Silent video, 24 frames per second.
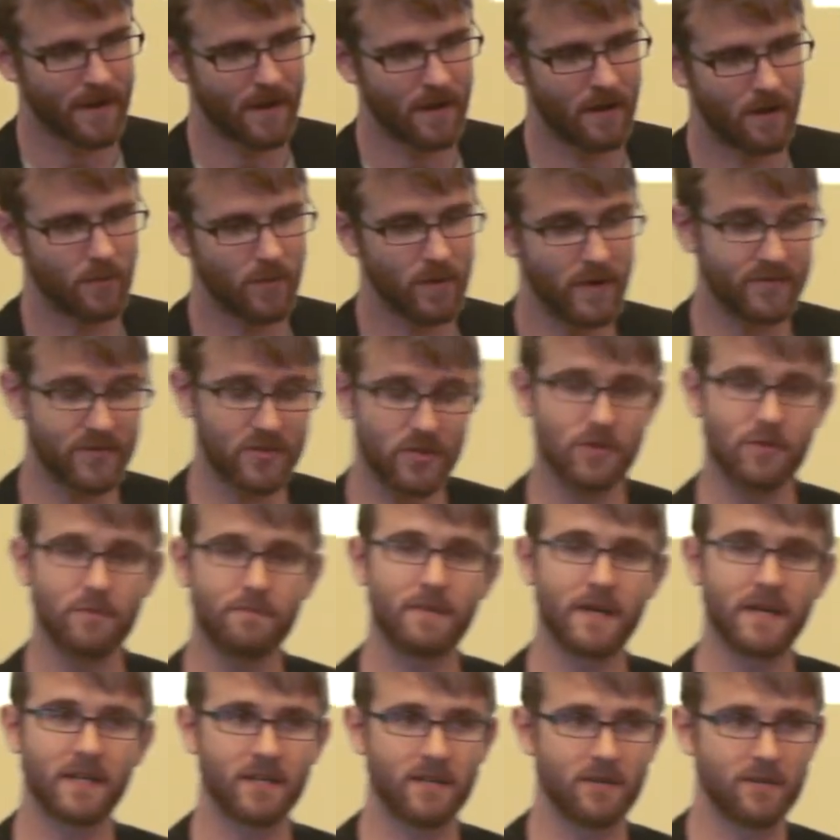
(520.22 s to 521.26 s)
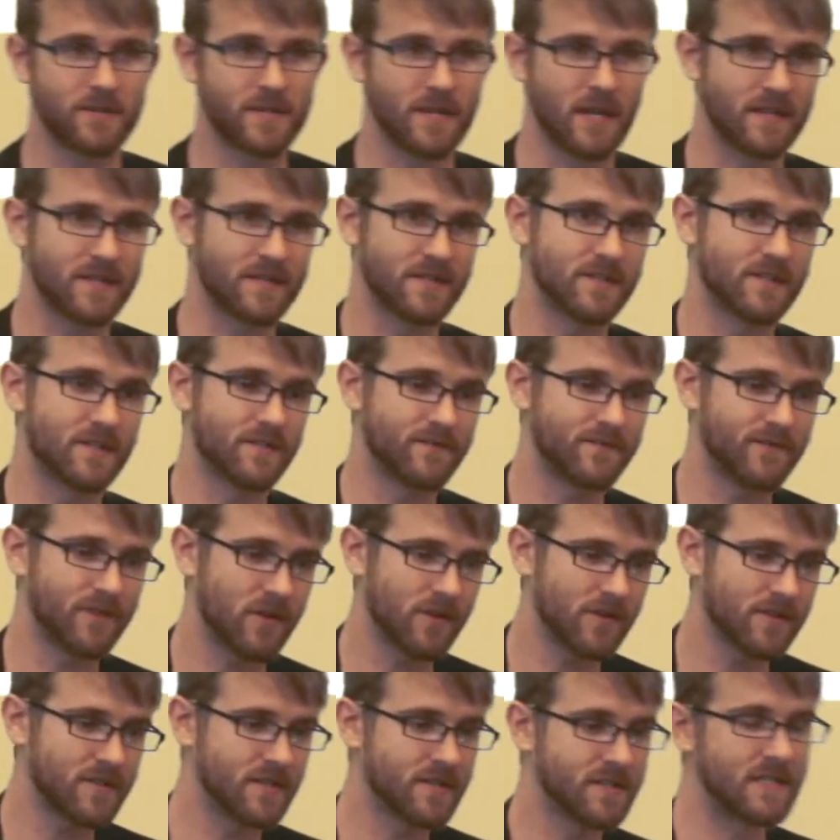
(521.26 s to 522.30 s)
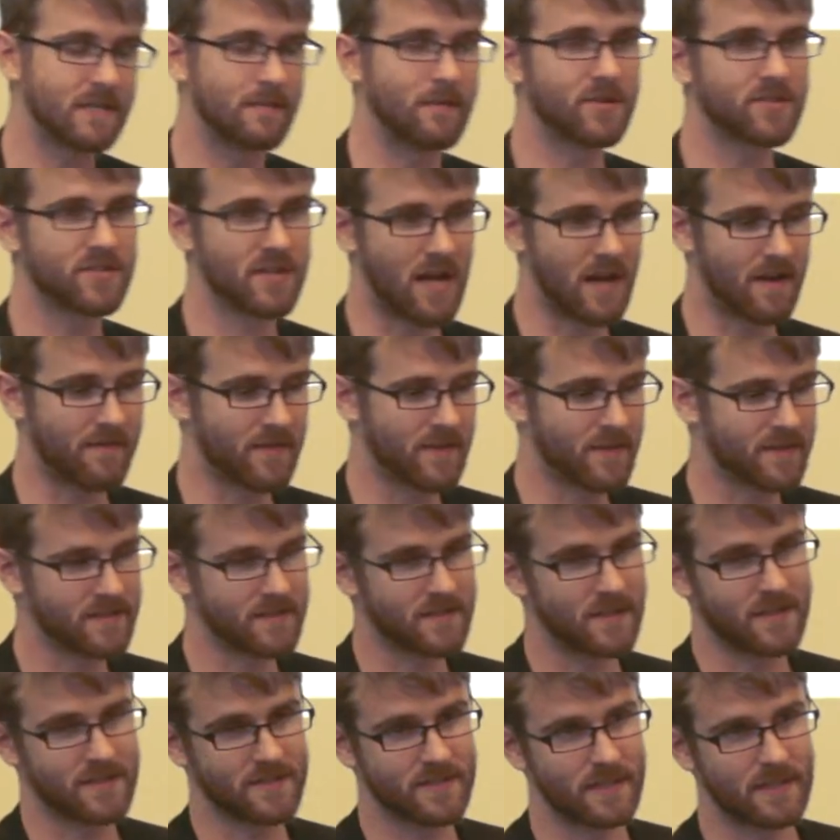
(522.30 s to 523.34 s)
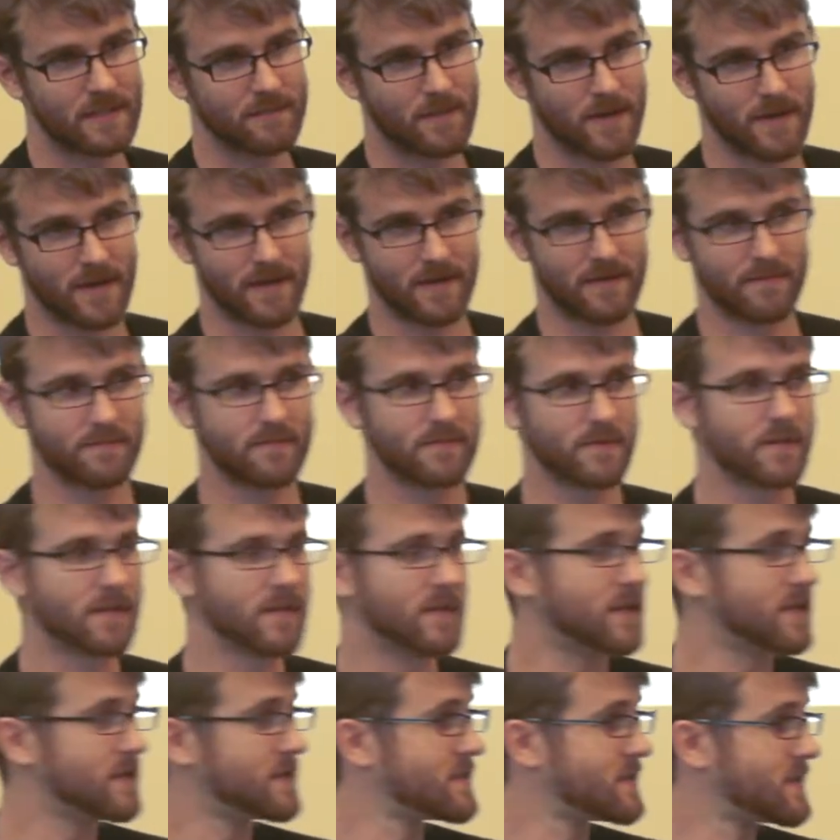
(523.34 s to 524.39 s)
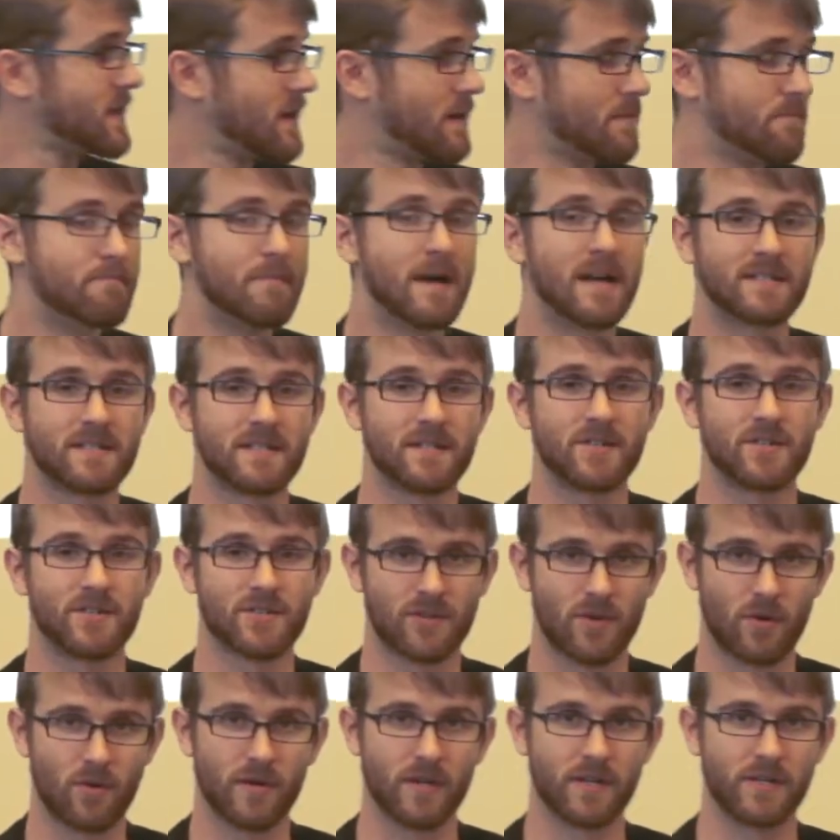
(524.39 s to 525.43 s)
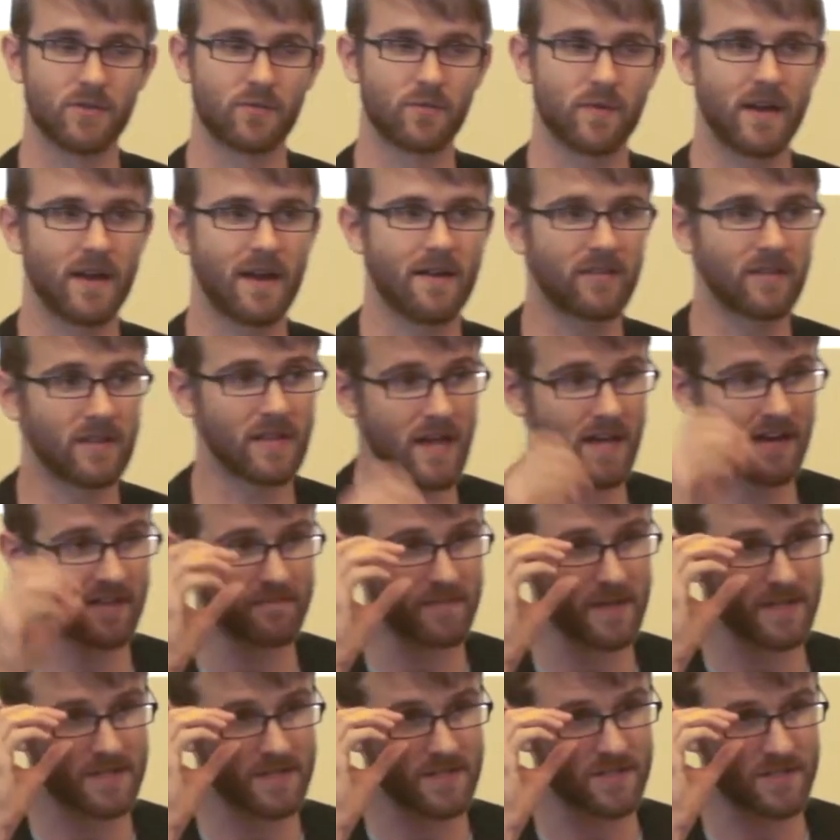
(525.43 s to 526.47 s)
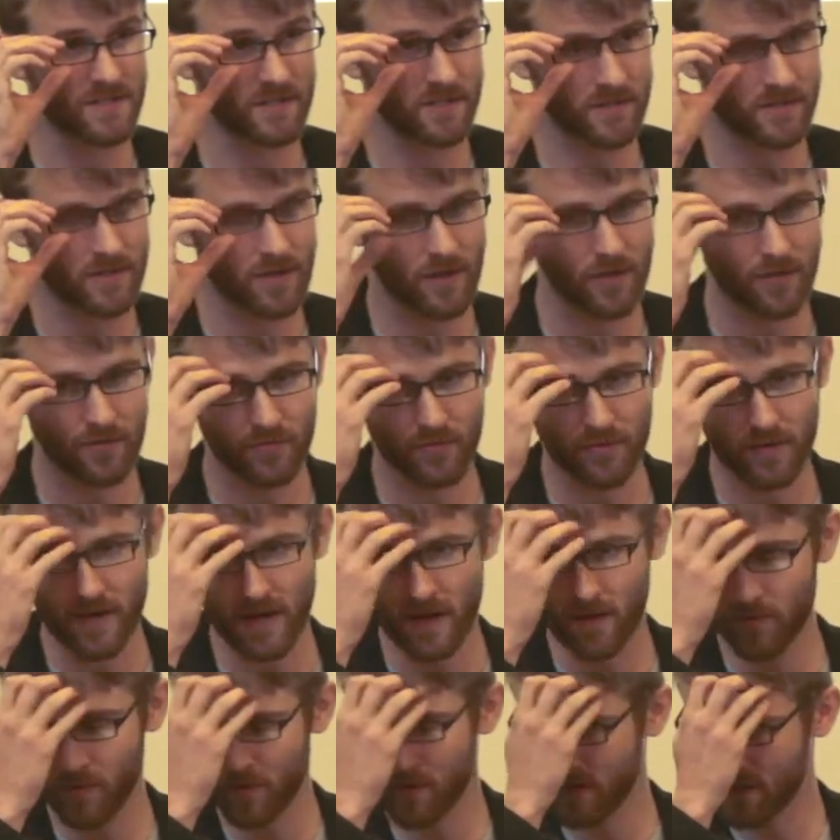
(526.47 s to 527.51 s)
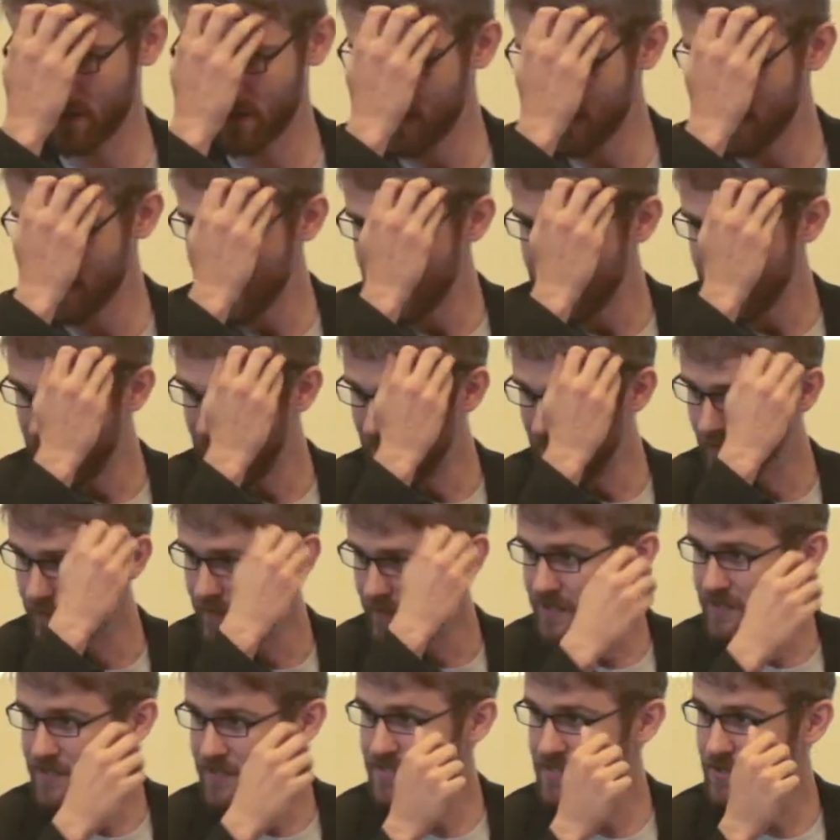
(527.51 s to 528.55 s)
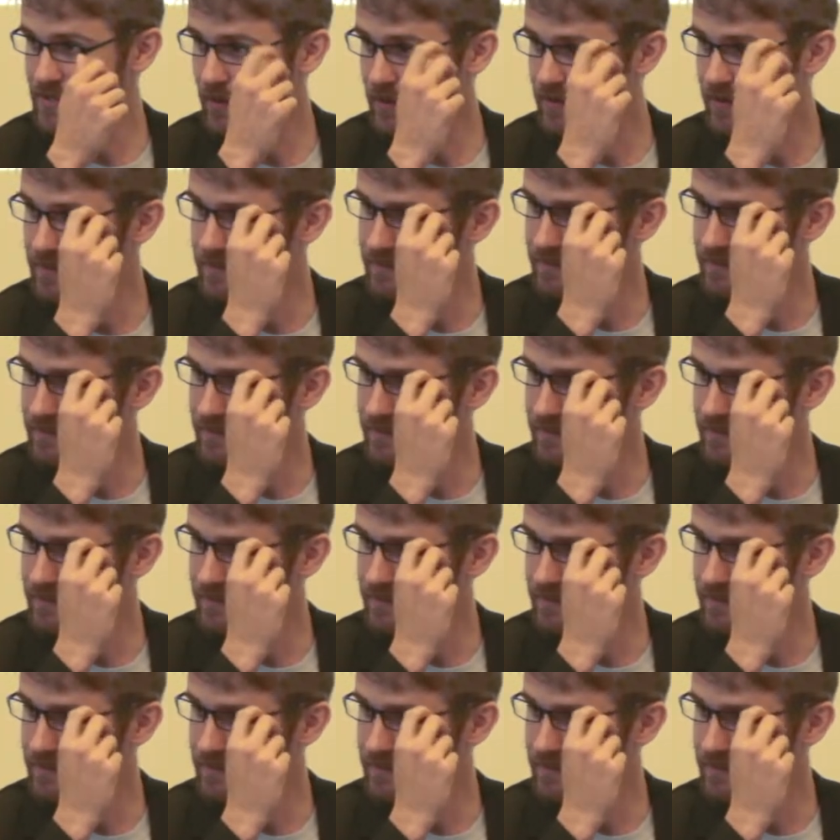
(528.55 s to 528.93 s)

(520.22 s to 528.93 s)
We have two big use cases. The first is the most obvious, and it's at the bottom. It's message storage. We have a lot of messages that go through our network, and we need to store them.